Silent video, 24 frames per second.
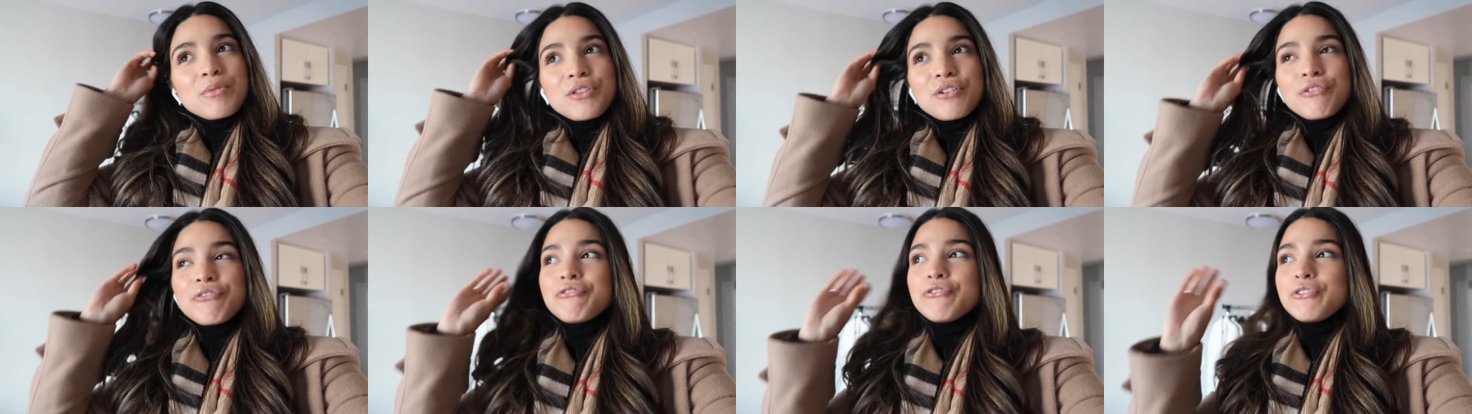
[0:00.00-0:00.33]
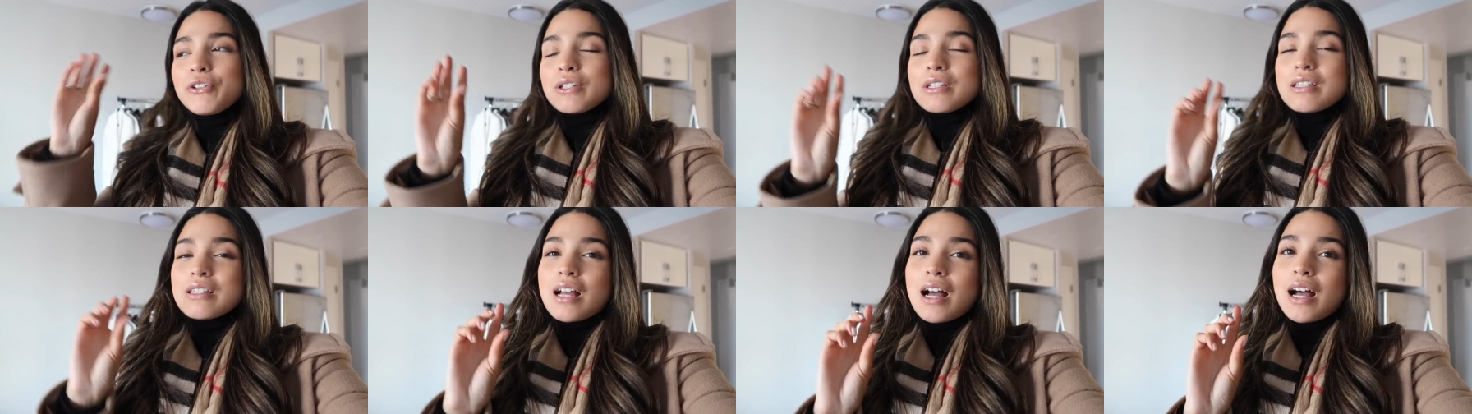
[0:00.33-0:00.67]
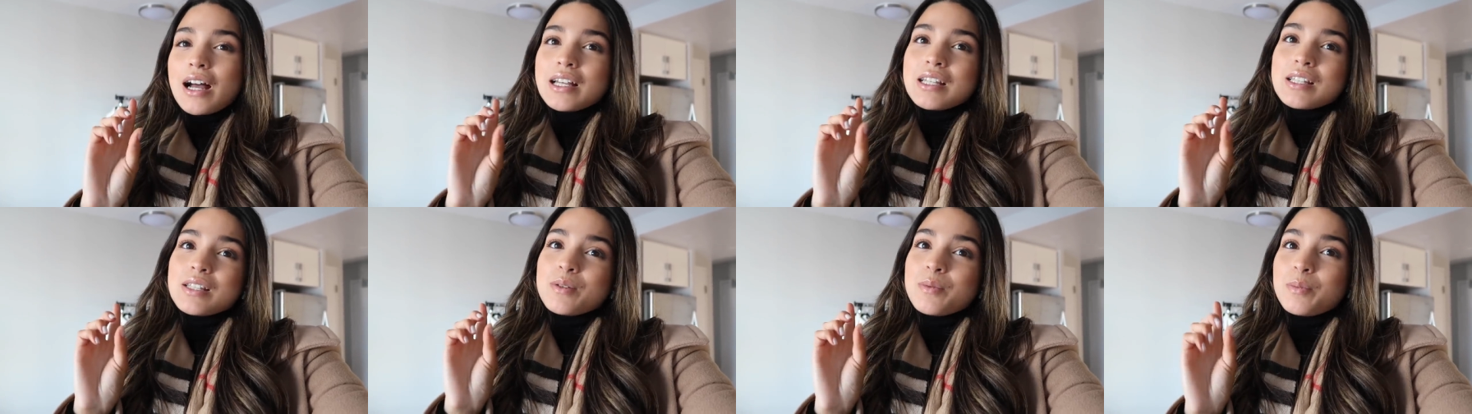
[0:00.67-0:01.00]
the
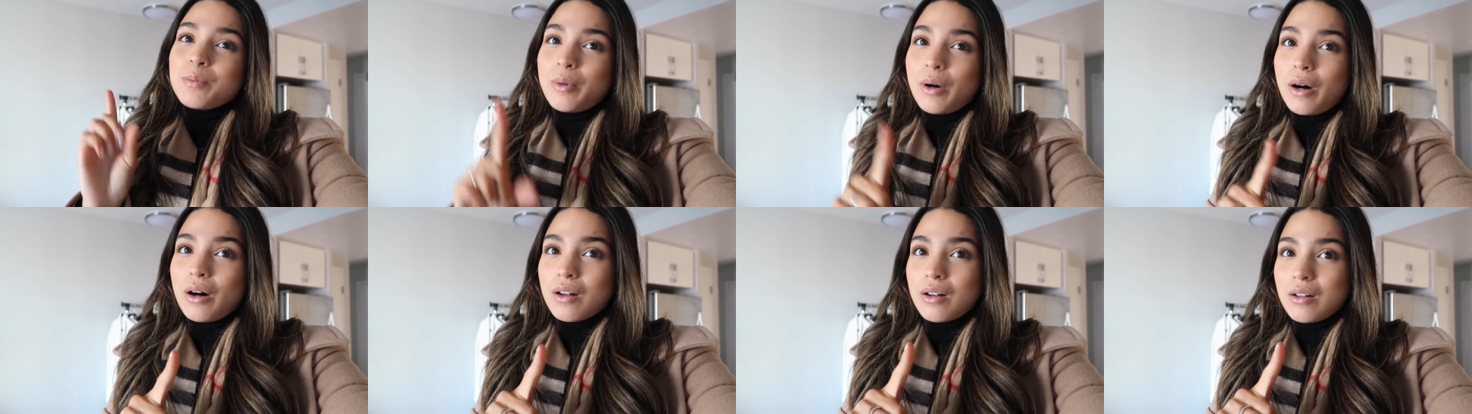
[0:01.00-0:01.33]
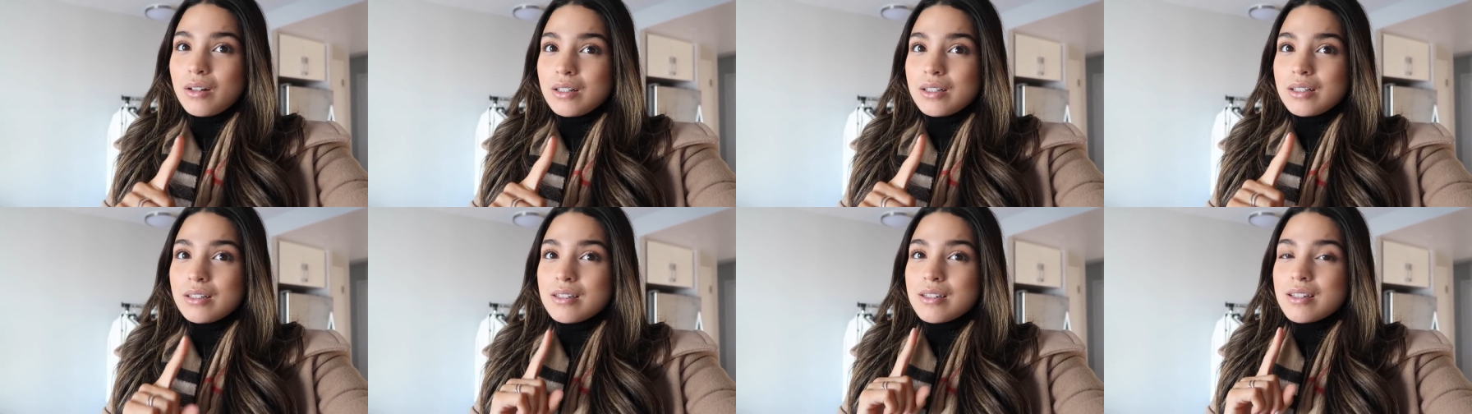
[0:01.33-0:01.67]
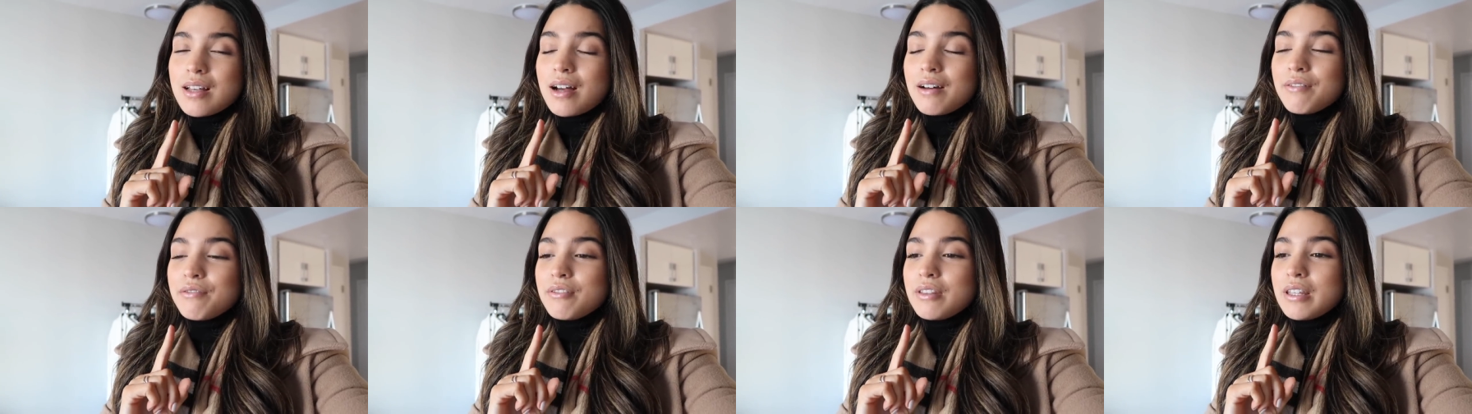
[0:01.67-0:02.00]
full-sized bottles
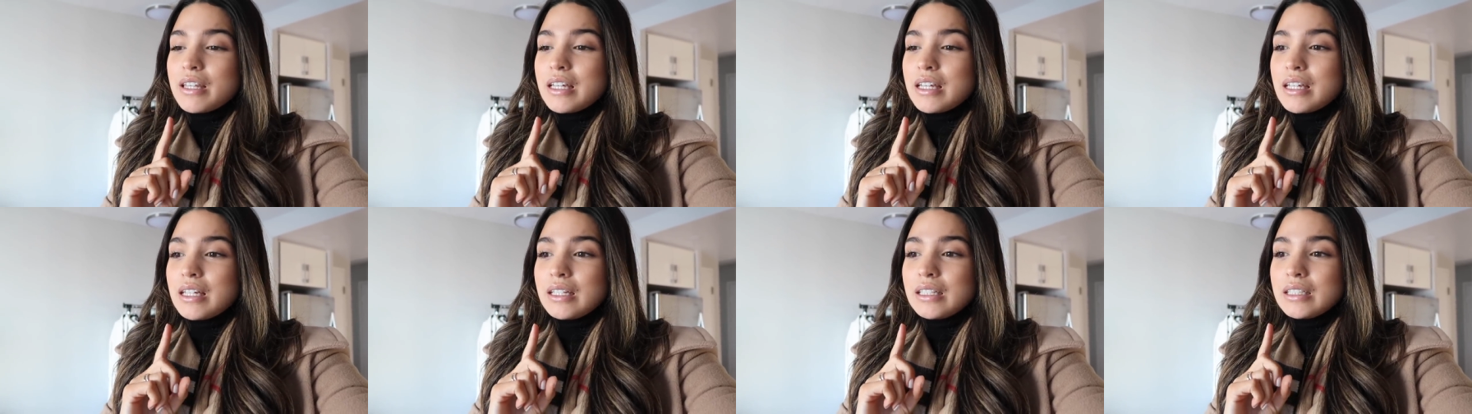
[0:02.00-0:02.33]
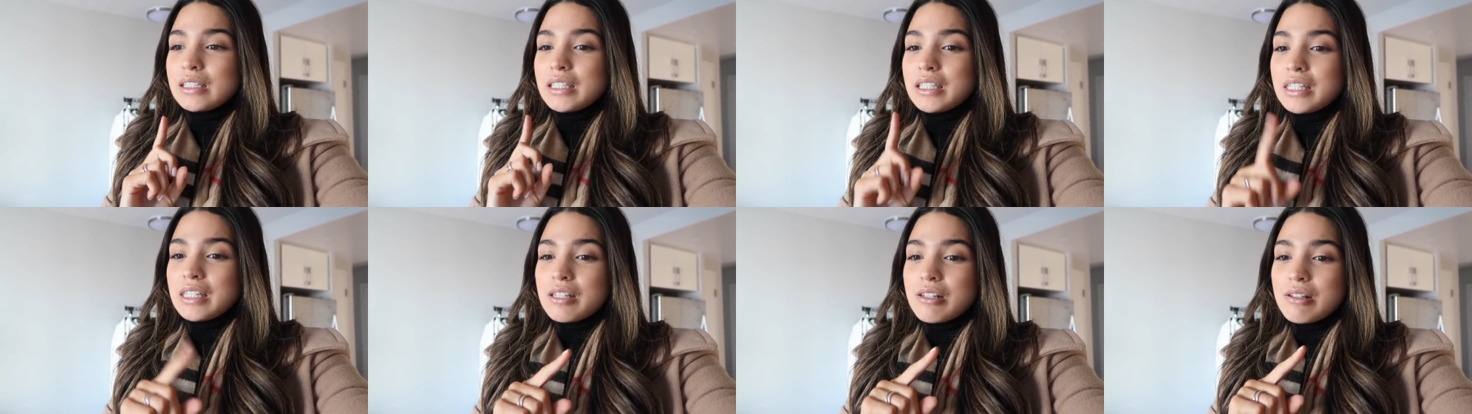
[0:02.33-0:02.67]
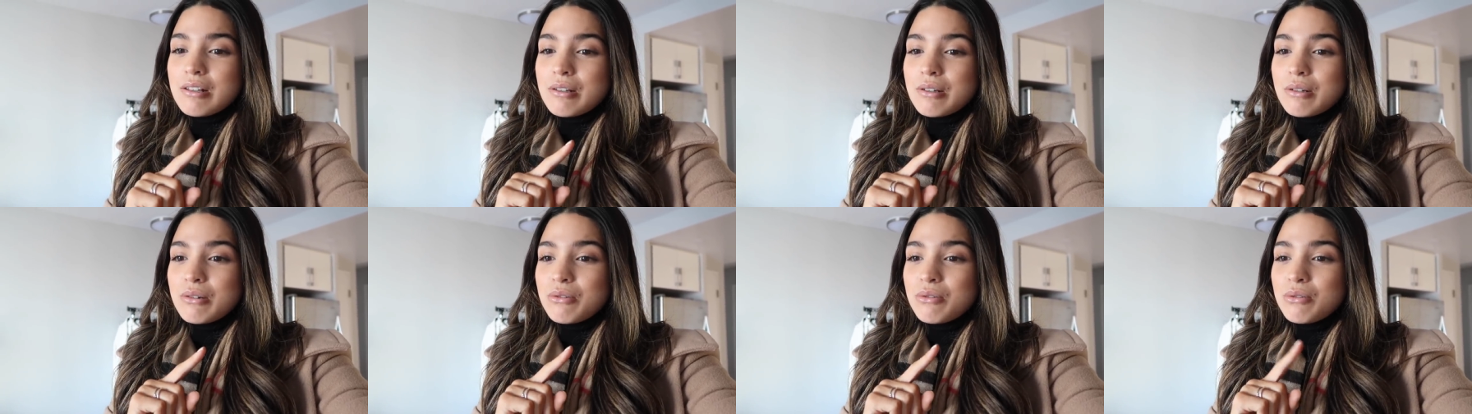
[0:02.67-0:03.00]
of the
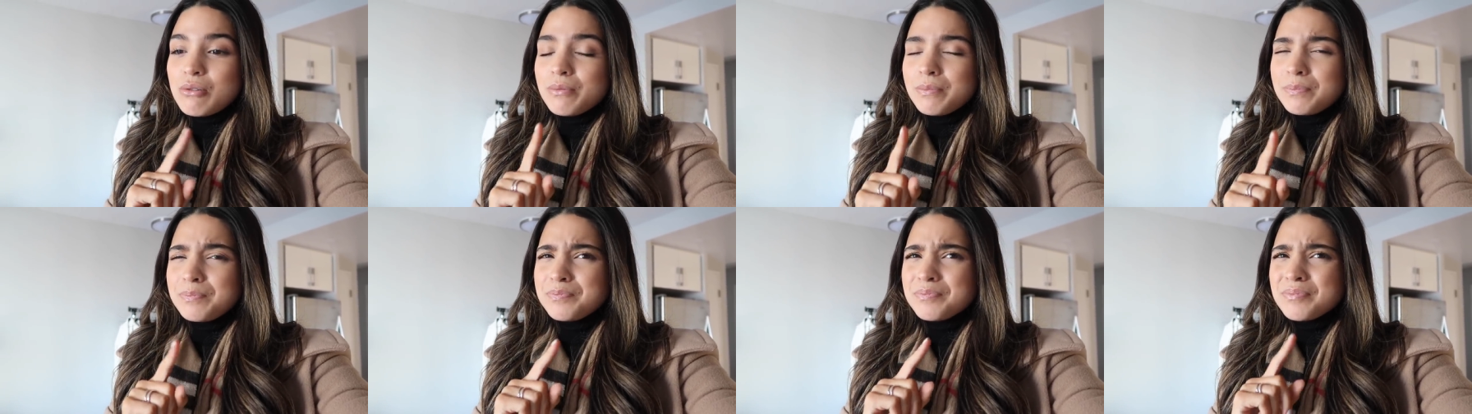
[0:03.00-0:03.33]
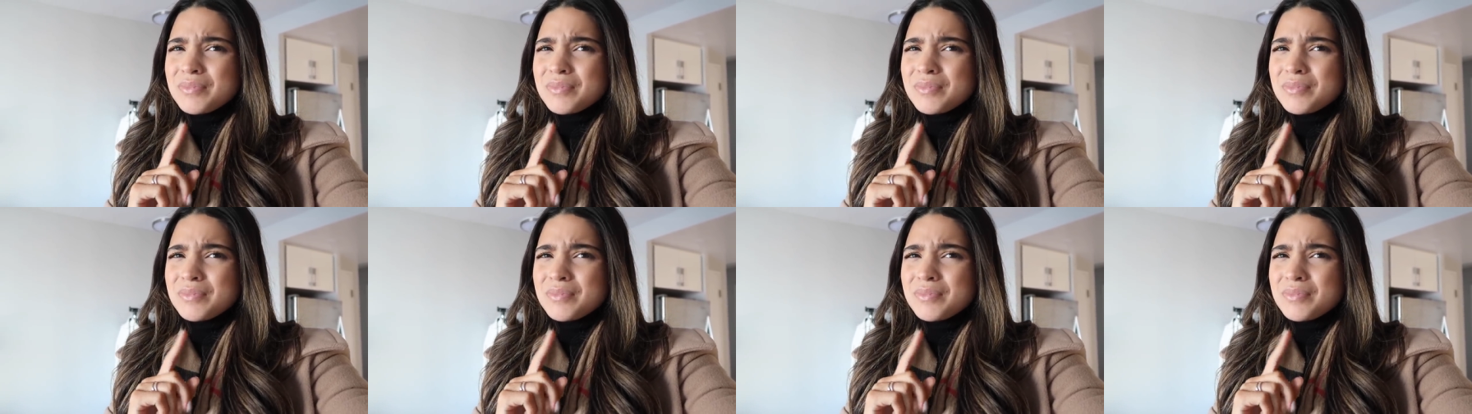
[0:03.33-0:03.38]
Gisou,